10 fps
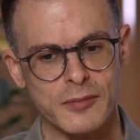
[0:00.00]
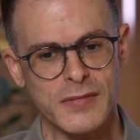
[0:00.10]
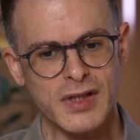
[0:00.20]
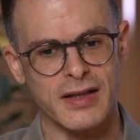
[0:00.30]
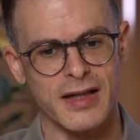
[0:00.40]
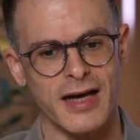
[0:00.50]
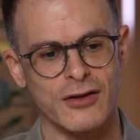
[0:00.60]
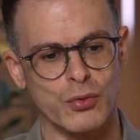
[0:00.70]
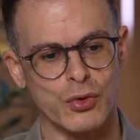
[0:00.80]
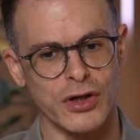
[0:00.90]
that
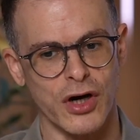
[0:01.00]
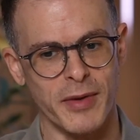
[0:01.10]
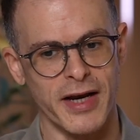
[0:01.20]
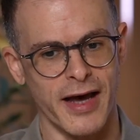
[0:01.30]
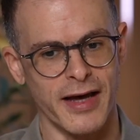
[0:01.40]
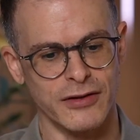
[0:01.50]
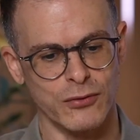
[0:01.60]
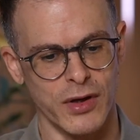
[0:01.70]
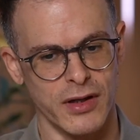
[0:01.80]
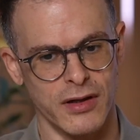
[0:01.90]
would come in hand
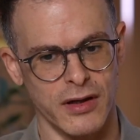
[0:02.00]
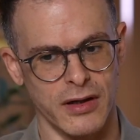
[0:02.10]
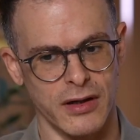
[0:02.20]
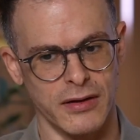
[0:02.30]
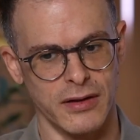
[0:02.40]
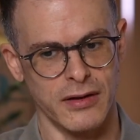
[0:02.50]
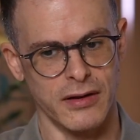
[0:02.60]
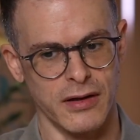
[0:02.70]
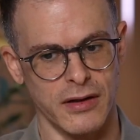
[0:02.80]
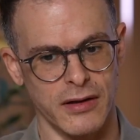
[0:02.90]
with
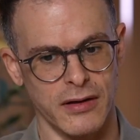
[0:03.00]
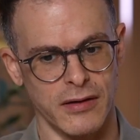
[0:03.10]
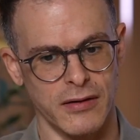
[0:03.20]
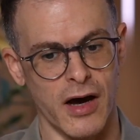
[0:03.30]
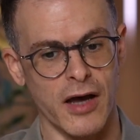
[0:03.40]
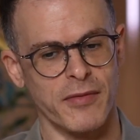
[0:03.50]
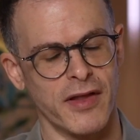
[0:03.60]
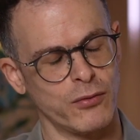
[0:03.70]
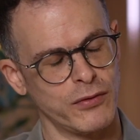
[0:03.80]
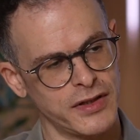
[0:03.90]
the hype
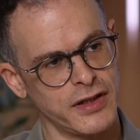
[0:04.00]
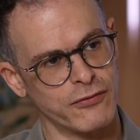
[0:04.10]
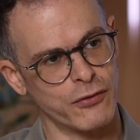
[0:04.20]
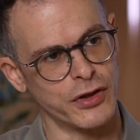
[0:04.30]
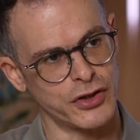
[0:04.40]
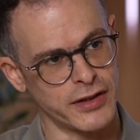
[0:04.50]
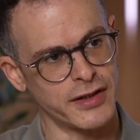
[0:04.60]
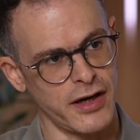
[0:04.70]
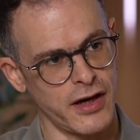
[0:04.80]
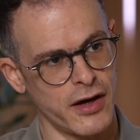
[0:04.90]
that we've seen for agentic
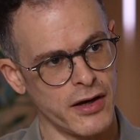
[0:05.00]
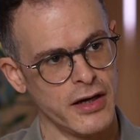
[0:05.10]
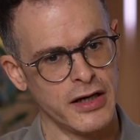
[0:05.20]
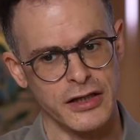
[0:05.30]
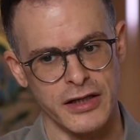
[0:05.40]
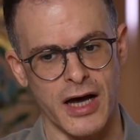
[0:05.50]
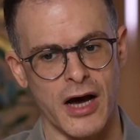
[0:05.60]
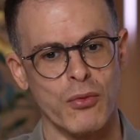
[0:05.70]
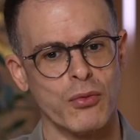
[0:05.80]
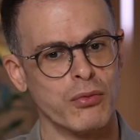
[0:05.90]
AI.
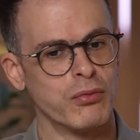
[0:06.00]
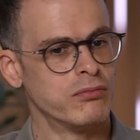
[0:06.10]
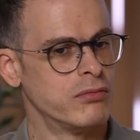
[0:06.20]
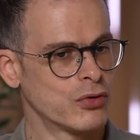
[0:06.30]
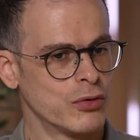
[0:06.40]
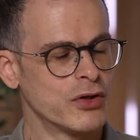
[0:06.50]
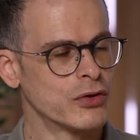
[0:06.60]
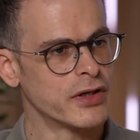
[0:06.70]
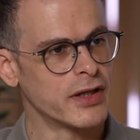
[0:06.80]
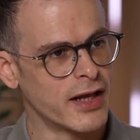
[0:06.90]
Now, it could be
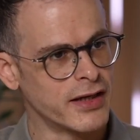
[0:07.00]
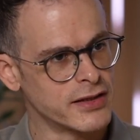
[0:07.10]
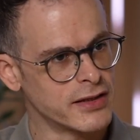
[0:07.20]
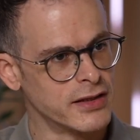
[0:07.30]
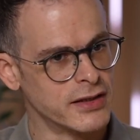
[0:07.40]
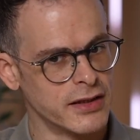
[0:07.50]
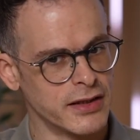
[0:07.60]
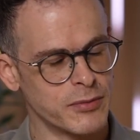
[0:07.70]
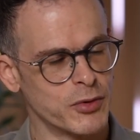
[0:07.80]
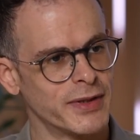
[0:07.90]
considered that it's in
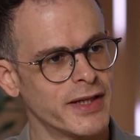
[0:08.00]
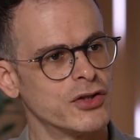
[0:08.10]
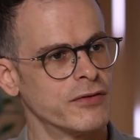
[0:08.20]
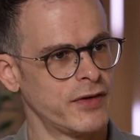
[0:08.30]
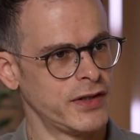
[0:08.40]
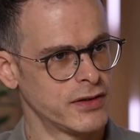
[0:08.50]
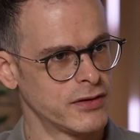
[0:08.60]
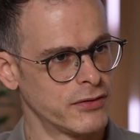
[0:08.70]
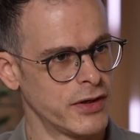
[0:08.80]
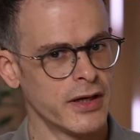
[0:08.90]
experimentation phase, right?